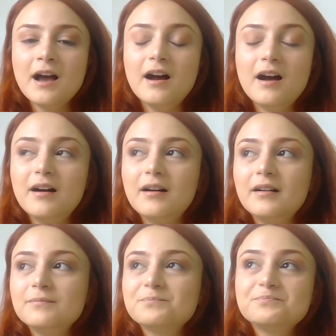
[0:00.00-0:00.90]

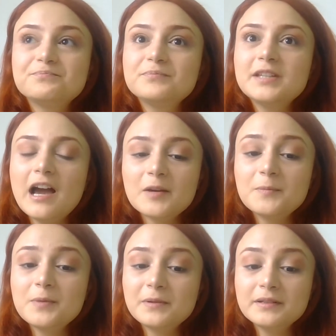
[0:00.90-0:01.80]
Uh, young
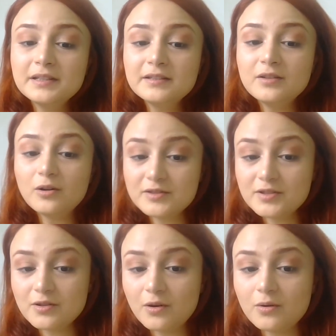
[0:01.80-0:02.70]
people need
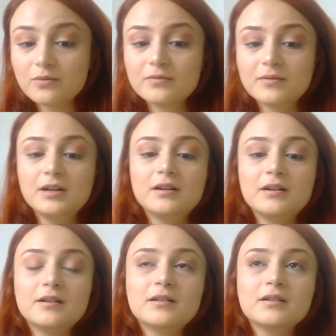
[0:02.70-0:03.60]
also
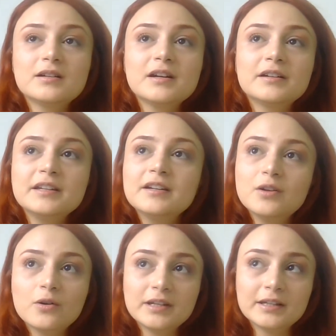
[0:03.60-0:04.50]
uh, career
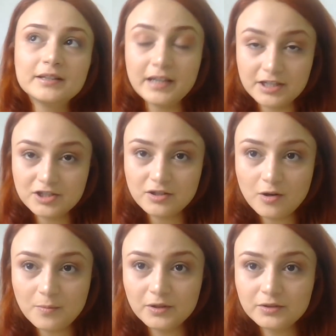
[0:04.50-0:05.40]
orientation
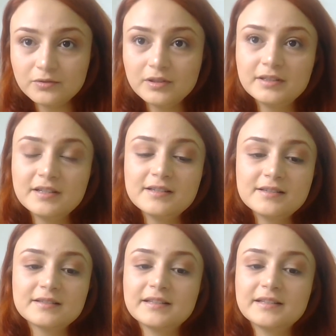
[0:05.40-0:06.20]
opportunities.